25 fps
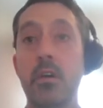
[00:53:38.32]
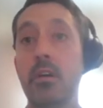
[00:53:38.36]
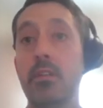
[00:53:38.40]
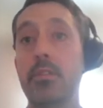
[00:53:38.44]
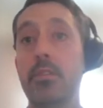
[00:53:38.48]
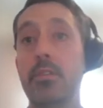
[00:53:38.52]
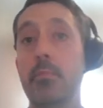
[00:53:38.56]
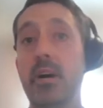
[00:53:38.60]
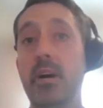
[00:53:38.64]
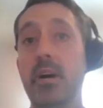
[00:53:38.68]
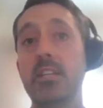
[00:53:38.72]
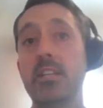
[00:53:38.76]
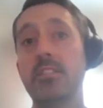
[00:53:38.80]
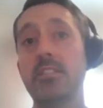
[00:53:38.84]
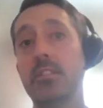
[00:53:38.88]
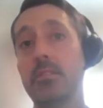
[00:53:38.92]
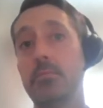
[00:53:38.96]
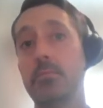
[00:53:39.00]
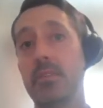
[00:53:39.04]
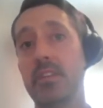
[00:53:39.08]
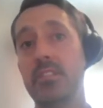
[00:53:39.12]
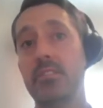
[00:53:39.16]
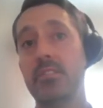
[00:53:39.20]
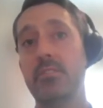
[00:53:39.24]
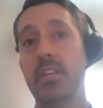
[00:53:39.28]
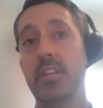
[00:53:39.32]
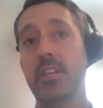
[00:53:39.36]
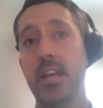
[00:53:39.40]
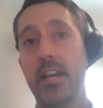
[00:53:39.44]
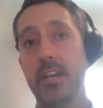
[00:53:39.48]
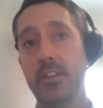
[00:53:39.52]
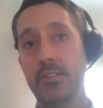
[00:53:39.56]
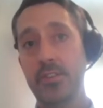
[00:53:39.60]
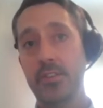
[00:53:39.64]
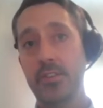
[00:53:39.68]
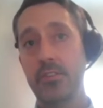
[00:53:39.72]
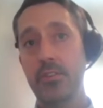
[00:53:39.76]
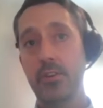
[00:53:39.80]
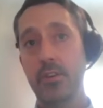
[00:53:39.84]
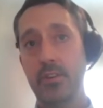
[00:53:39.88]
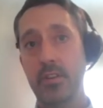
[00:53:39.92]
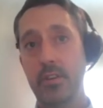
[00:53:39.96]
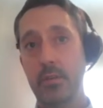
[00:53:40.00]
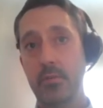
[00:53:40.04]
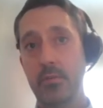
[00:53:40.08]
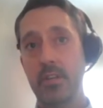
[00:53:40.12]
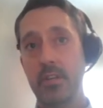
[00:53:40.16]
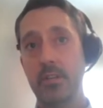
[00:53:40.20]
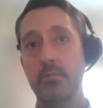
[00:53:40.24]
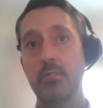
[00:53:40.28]
The master specification
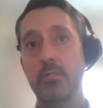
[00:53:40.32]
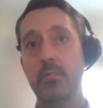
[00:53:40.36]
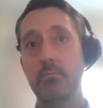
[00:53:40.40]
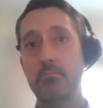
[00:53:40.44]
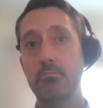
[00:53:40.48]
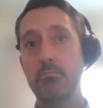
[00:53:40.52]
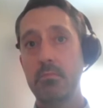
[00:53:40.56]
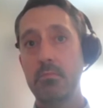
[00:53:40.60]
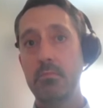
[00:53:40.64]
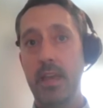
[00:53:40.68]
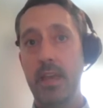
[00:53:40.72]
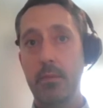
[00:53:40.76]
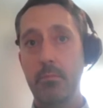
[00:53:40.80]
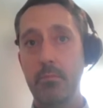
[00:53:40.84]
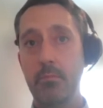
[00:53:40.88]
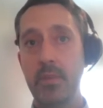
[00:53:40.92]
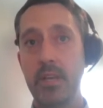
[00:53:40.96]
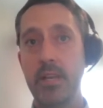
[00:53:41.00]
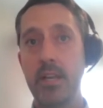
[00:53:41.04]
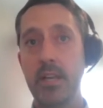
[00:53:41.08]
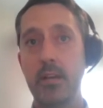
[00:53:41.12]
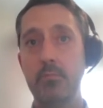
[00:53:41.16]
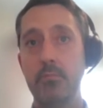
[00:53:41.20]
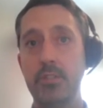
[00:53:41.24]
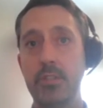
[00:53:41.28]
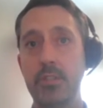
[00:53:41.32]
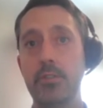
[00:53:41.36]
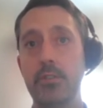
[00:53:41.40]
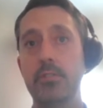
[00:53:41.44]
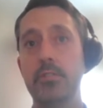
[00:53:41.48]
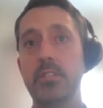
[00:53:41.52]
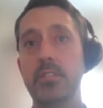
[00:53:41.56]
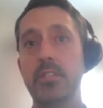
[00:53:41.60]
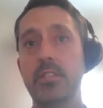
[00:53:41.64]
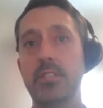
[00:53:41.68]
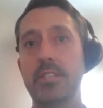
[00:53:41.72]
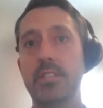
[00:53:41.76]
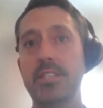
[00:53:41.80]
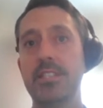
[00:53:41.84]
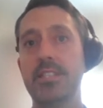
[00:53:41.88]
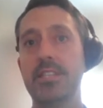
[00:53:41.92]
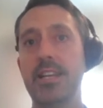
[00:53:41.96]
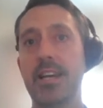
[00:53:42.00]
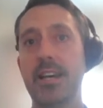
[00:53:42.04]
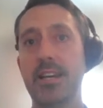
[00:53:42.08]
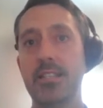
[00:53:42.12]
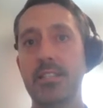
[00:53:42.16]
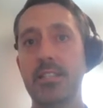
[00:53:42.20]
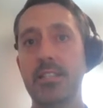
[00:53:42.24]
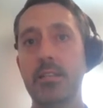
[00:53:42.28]
document then becomes used as the
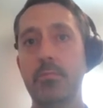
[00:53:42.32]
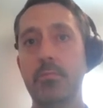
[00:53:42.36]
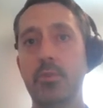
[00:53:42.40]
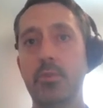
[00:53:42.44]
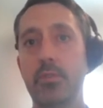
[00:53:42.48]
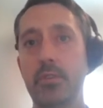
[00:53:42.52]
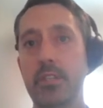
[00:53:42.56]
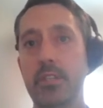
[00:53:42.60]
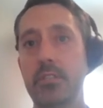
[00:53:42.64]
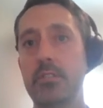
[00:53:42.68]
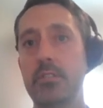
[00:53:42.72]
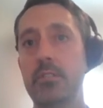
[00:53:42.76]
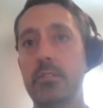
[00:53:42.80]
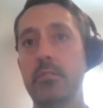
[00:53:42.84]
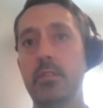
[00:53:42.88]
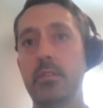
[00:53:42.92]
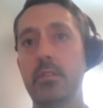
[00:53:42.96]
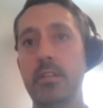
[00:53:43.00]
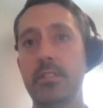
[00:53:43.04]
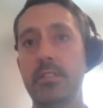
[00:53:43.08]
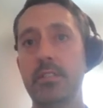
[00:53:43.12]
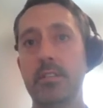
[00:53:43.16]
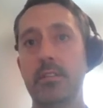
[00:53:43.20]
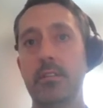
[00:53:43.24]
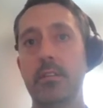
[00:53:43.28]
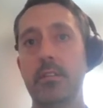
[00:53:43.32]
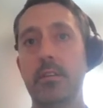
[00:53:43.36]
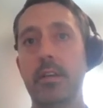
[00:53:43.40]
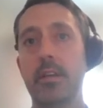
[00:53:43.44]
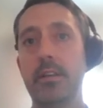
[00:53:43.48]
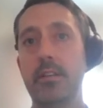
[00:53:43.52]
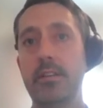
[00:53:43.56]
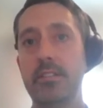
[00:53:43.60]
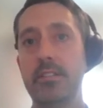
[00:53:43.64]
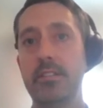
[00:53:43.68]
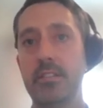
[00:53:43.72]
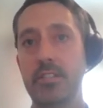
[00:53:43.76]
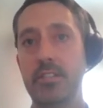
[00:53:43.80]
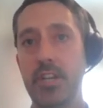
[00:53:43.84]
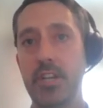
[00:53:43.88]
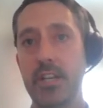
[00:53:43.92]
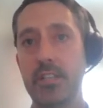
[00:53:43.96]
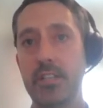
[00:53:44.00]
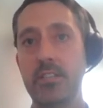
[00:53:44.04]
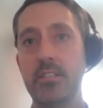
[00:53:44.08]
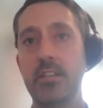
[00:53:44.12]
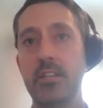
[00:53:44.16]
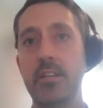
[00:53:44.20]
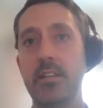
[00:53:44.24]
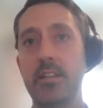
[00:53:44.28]
starting point as it, and is
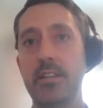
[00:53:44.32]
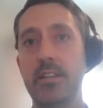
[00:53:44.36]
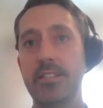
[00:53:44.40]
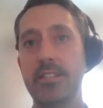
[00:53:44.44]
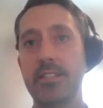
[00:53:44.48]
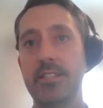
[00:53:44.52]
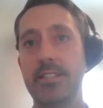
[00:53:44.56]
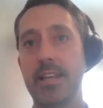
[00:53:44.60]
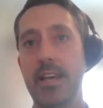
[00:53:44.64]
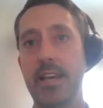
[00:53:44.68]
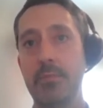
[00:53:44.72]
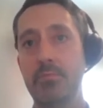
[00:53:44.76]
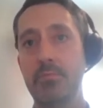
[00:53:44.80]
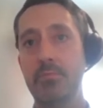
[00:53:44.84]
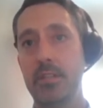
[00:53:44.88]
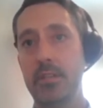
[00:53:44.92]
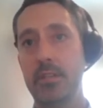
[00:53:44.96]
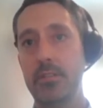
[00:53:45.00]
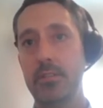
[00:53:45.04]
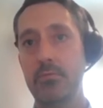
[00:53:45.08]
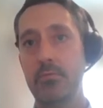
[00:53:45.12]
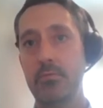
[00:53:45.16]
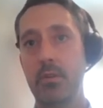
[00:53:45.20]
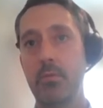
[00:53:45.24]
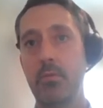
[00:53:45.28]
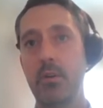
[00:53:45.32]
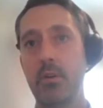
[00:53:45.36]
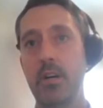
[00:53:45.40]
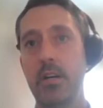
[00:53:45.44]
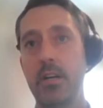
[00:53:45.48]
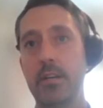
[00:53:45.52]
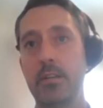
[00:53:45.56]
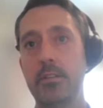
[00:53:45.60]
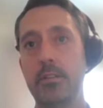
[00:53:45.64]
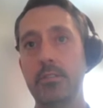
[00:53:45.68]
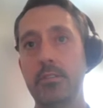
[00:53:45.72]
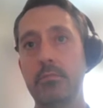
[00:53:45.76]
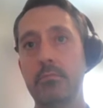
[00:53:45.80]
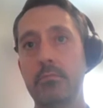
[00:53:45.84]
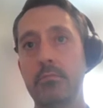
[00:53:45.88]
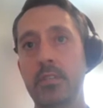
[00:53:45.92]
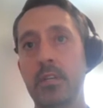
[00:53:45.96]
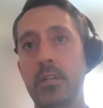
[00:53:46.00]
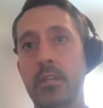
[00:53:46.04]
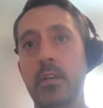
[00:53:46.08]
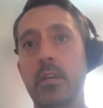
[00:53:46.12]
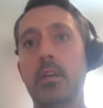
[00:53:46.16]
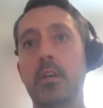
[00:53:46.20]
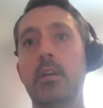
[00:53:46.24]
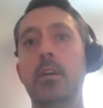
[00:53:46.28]
adjusted and is adapted as required
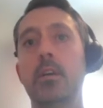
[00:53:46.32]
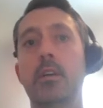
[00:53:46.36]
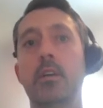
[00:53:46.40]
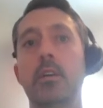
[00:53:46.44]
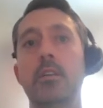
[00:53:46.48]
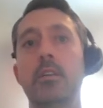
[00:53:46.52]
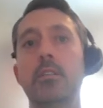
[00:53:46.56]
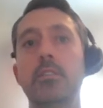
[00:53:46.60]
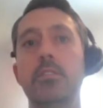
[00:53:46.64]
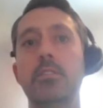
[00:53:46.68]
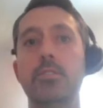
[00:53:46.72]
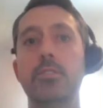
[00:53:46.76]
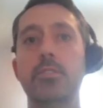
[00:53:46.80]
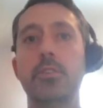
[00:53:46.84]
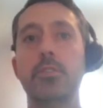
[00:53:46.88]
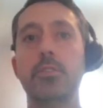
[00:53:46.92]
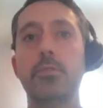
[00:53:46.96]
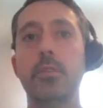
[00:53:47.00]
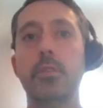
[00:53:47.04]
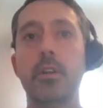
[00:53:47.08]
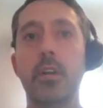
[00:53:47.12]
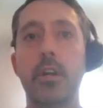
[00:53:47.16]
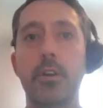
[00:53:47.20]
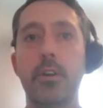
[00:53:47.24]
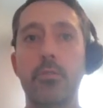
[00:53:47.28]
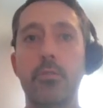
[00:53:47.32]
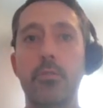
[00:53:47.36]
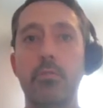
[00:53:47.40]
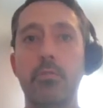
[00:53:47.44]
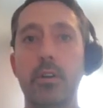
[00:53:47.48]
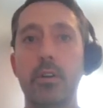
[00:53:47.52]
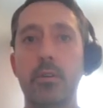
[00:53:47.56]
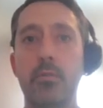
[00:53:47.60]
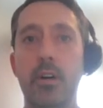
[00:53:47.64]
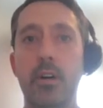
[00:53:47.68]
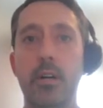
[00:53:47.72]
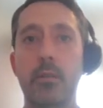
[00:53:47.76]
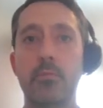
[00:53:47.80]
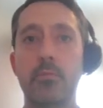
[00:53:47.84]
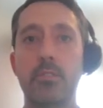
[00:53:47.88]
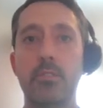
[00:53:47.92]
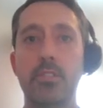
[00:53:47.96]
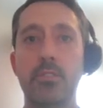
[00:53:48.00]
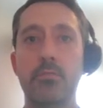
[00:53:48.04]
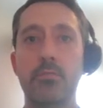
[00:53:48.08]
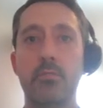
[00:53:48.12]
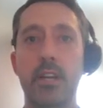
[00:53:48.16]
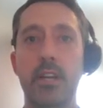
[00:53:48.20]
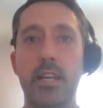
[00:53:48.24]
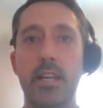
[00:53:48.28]
to suit the local requirements
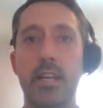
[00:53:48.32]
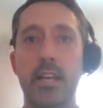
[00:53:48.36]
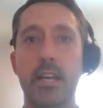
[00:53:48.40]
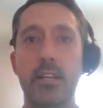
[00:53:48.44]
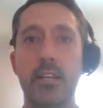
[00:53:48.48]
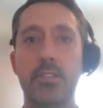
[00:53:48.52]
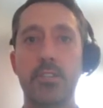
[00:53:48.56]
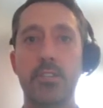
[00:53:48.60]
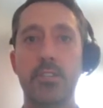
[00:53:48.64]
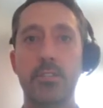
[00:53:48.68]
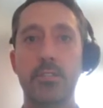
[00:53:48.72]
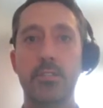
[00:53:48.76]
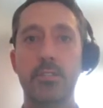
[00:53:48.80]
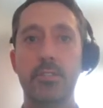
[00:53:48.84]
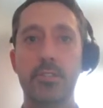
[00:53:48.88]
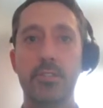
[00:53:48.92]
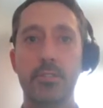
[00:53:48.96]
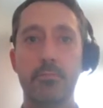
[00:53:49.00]
and regulations.